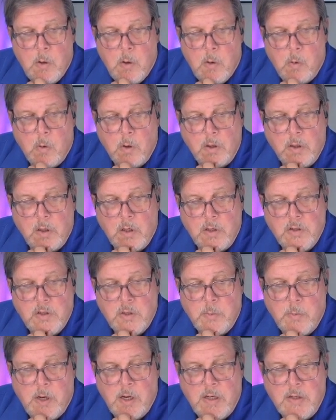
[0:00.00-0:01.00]
or
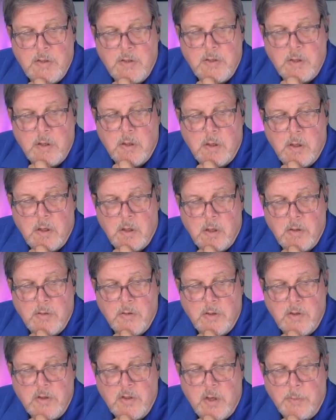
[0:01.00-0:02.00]
customize
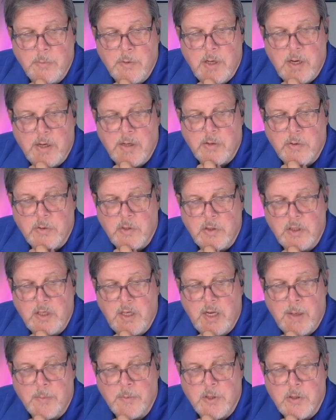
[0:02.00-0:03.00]
the subtitles and
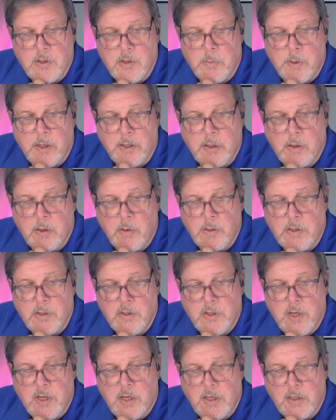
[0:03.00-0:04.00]
captions by going to
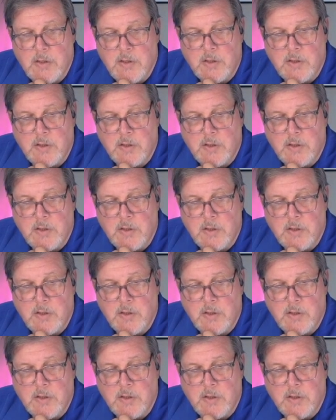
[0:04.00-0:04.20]
Settings,